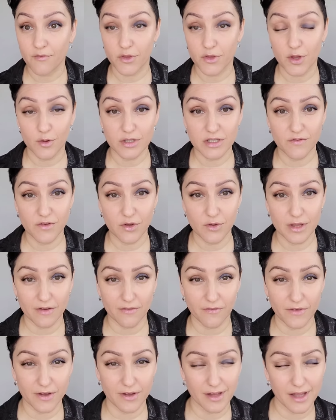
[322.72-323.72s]
And for those of you
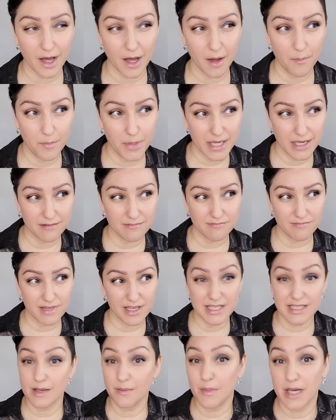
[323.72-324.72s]
that feel a bit
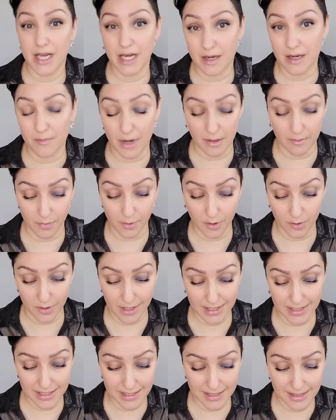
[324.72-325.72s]
intimidated by blue,
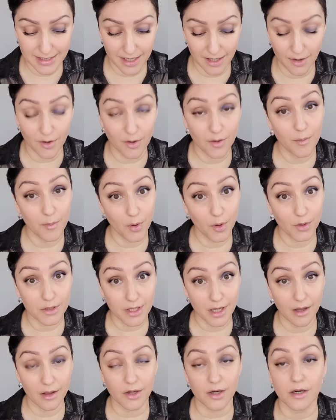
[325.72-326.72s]
because it's, you know, a
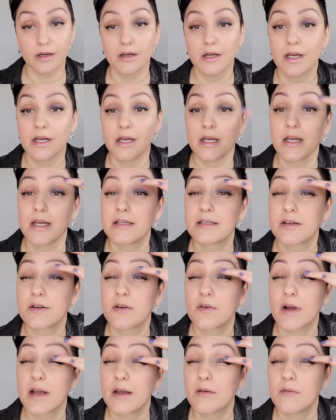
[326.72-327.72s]
bold color, it's a
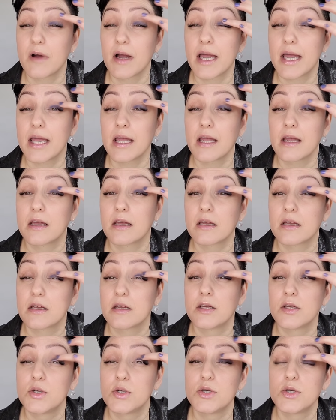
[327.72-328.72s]
great way
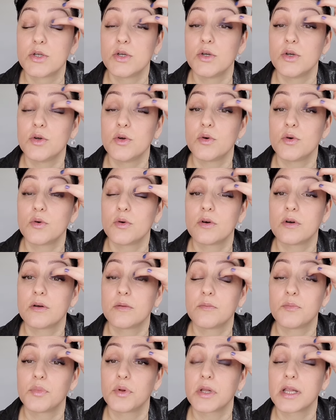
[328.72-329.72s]
to
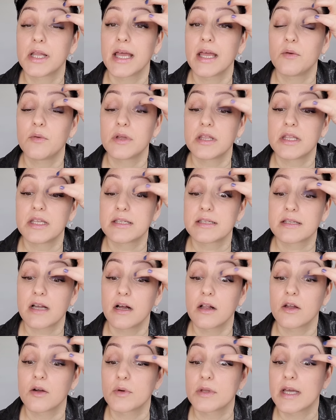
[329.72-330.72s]
play with this
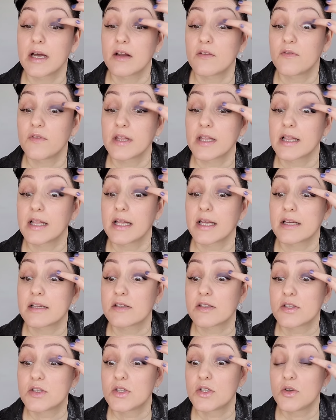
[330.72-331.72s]
color without it feeling like
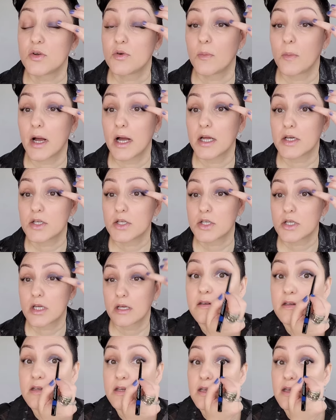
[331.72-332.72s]
it's too much.
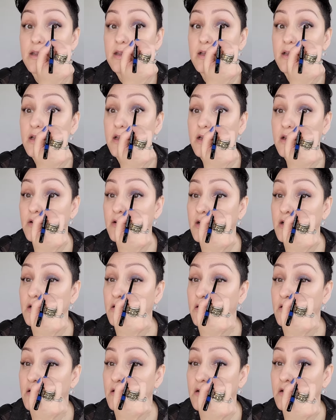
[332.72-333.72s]
Taking that liner
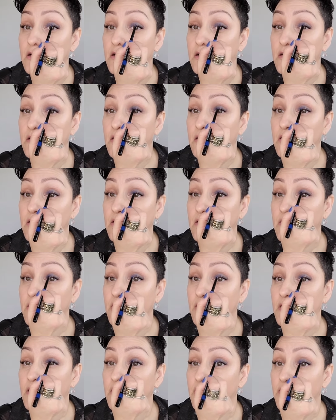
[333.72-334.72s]
now, I'm
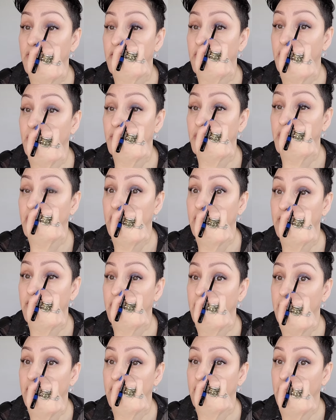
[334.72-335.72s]
going to
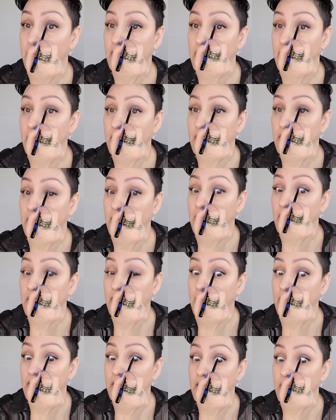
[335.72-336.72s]
place it
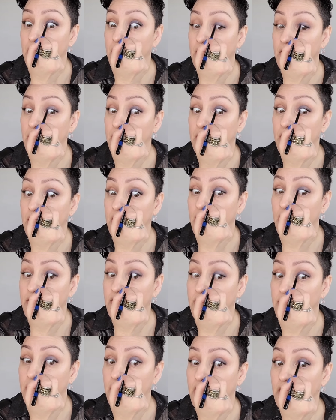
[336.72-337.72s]
on the
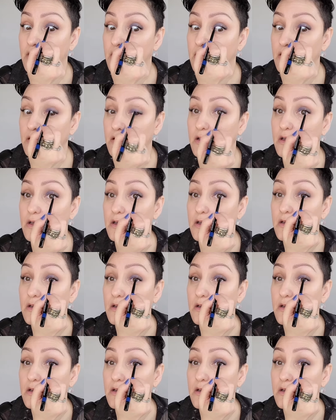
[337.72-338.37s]
lash line.